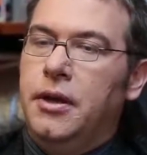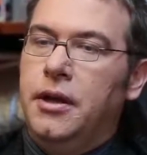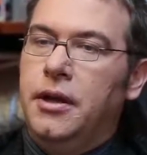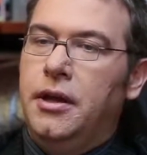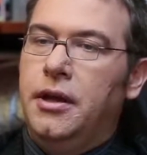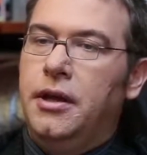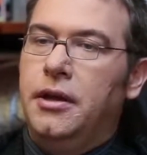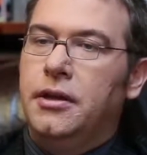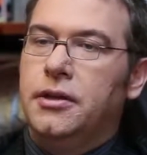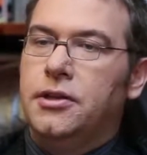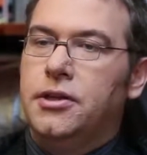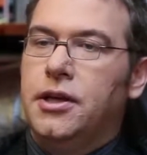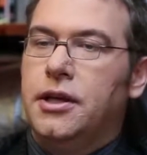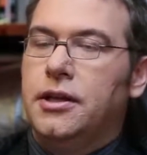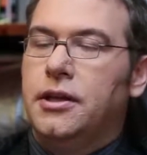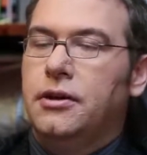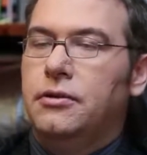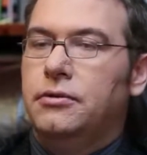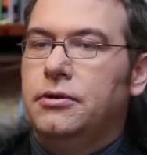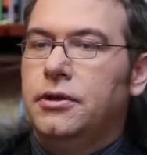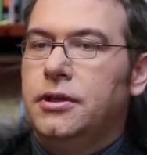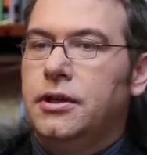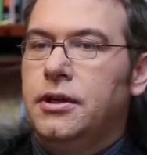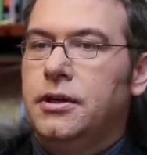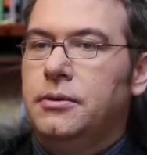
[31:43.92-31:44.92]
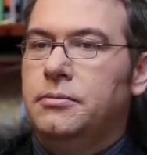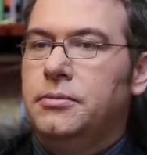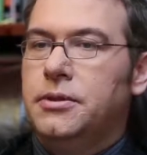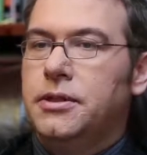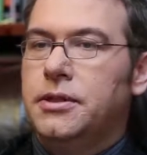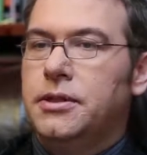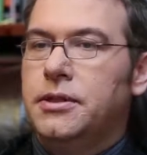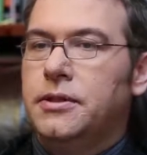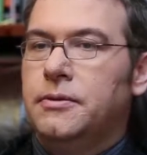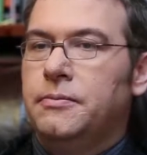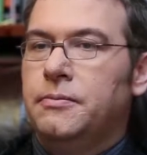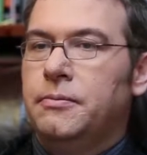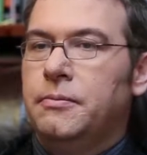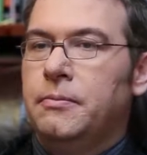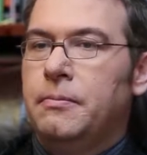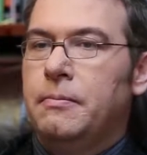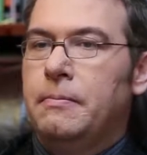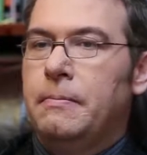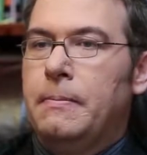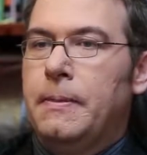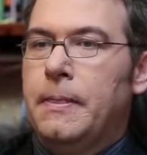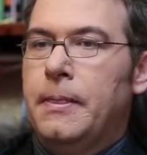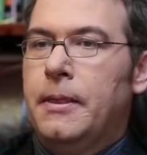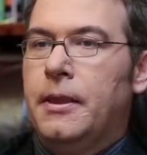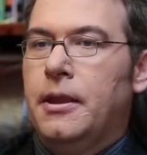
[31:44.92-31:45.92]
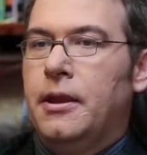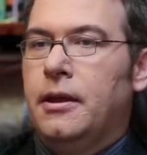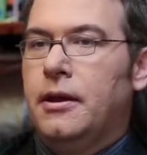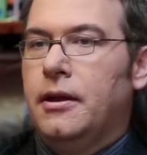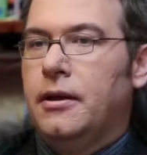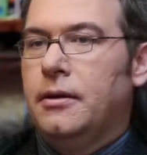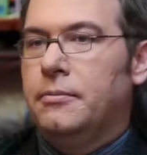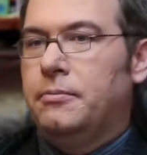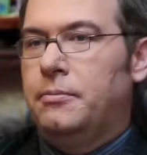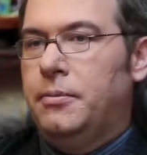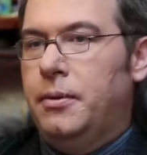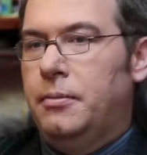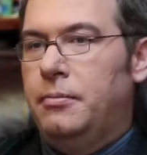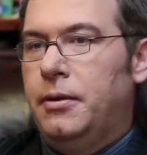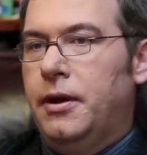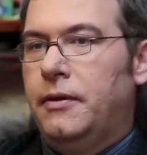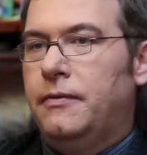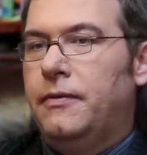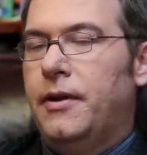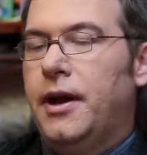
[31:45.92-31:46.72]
in general terms. Public